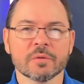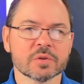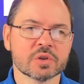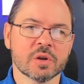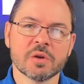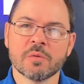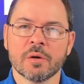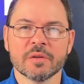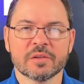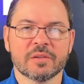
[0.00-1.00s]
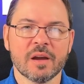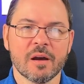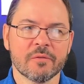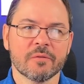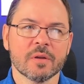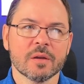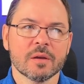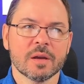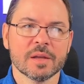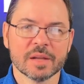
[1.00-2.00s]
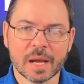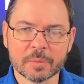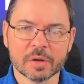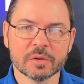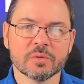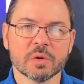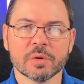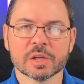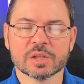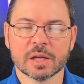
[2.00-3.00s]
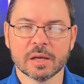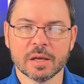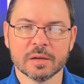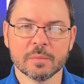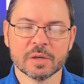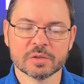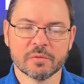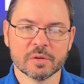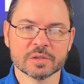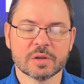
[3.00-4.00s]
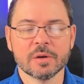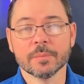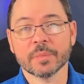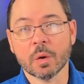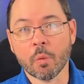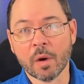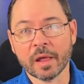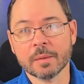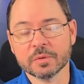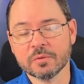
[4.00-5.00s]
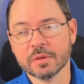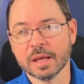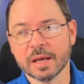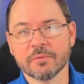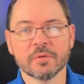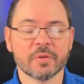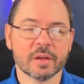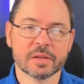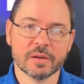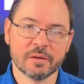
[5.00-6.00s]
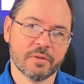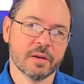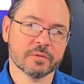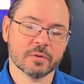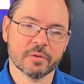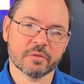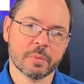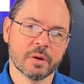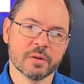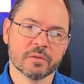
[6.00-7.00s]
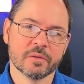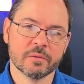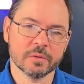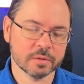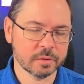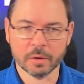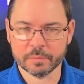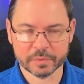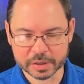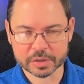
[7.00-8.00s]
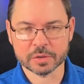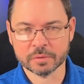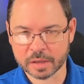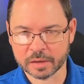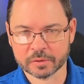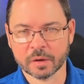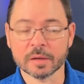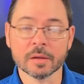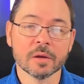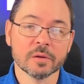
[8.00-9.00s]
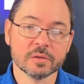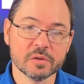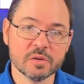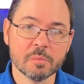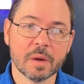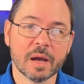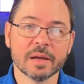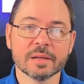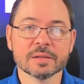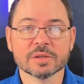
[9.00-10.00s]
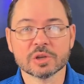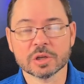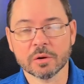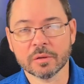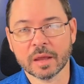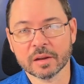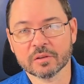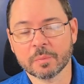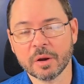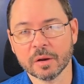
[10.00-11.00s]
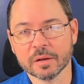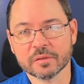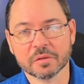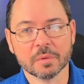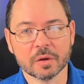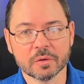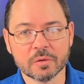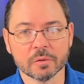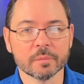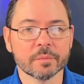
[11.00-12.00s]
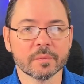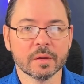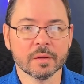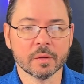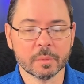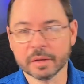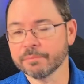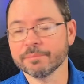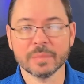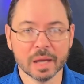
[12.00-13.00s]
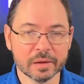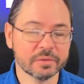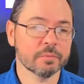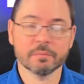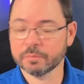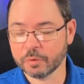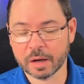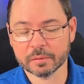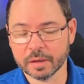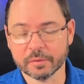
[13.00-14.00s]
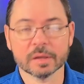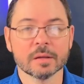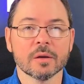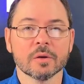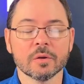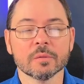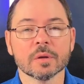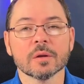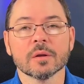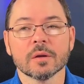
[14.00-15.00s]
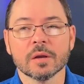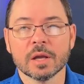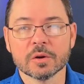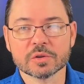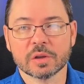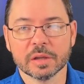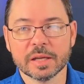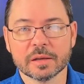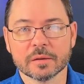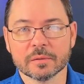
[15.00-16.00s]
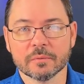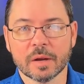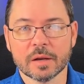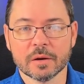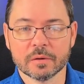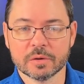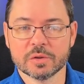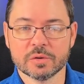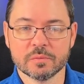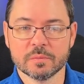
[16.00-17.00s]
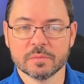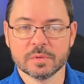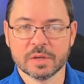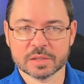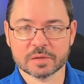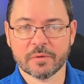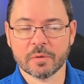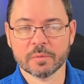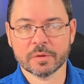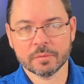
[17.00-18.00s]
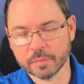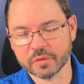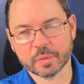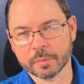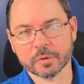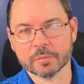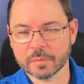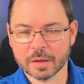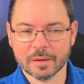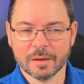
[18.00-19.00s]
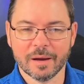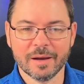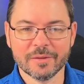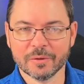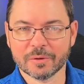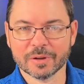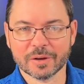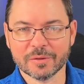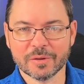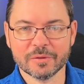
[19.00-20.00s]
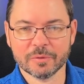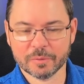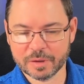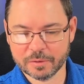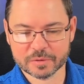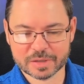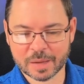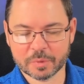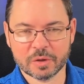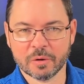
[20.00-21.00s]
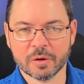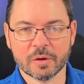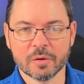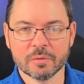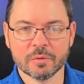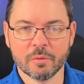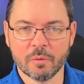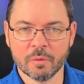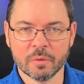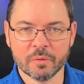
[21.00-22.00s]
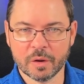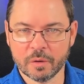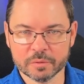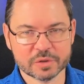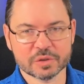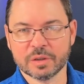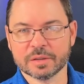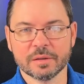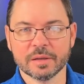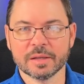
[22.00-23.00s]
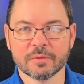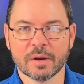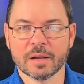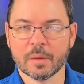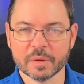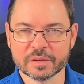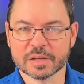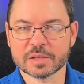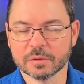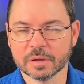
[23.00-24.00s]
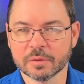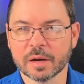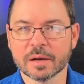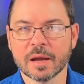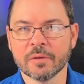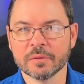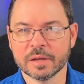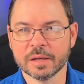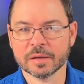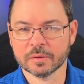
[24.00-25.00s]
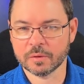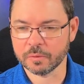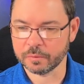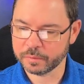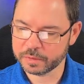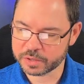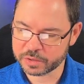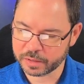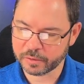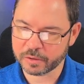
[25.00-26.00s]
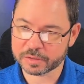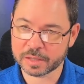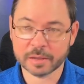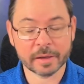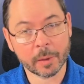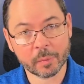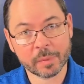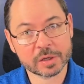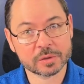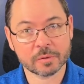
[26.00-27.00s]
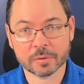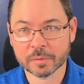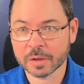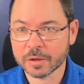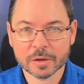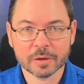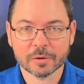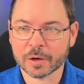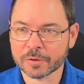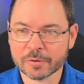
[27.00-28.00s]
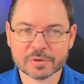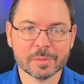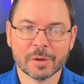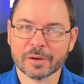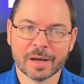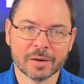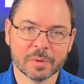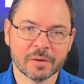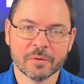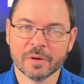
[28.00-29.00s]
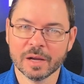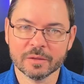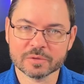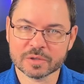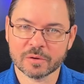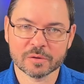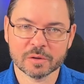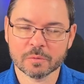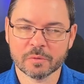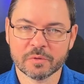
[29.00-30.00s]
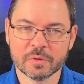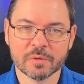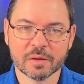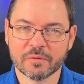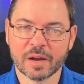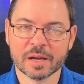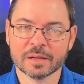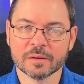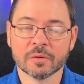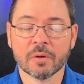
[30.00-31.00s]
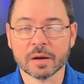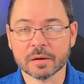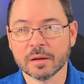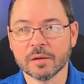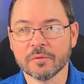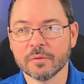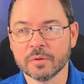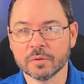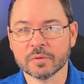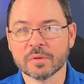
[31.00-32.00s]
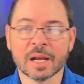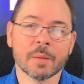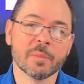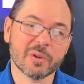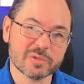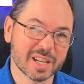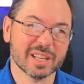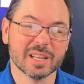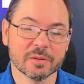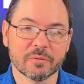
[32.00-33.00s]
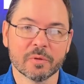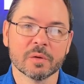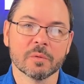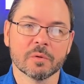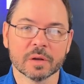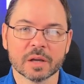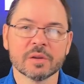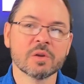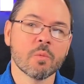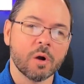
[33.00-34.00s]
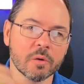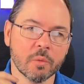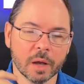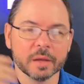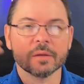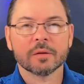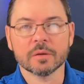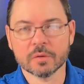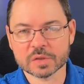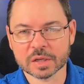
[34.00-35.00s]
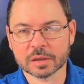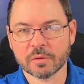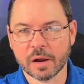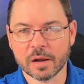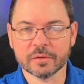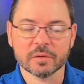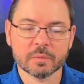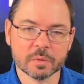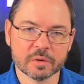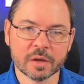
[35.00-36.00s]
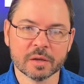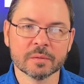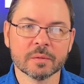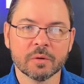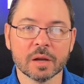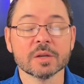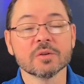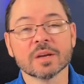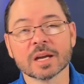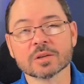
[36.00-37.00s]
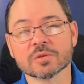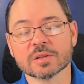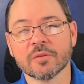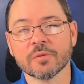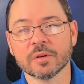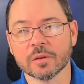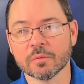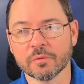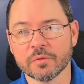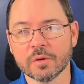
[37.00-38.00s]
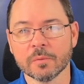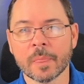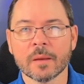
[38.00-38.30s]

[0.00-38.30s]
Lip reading: Let's show you all this stuff. And then I'm going to do a quick check again to make sure everything's good. While I'm doing that, if you feel like you had a 5-star experience, did you? Yes, great. Do you mind sharing that experience on Google? And they'll be, yes. Great, love it. Good. Here's a link right here. You got your phone with you? Most people do. They'll click on they'll either snap a QR code or they'll just click the link, right? I'm going to text you a link right now. Get it? Cool. Did you get logged in? Help them make sure they're logged in their Gmail account or whatever, and they're starting to do the review. They find it. Great. If you'll do that, I'm going to go check again for you real quick. And then you can walk away, go check the grounds. And when they're done, great. You got yourself another review.